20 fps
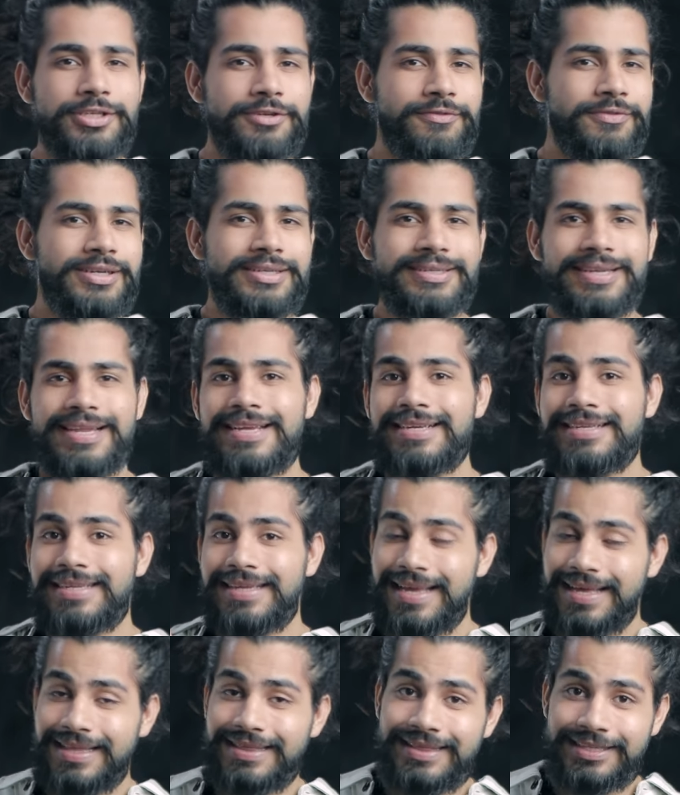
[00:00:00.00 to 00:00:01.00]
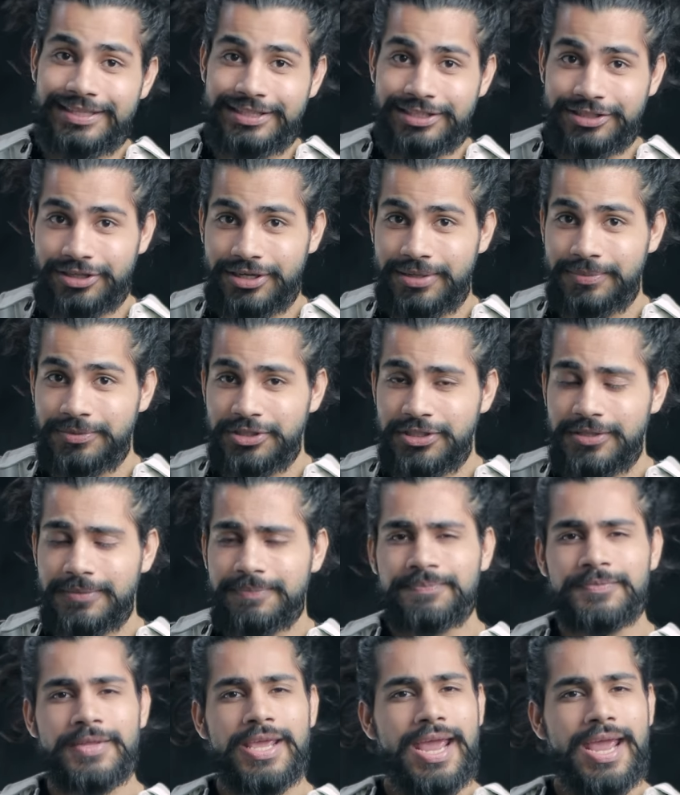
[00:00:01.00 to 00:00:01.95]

server linked in the description.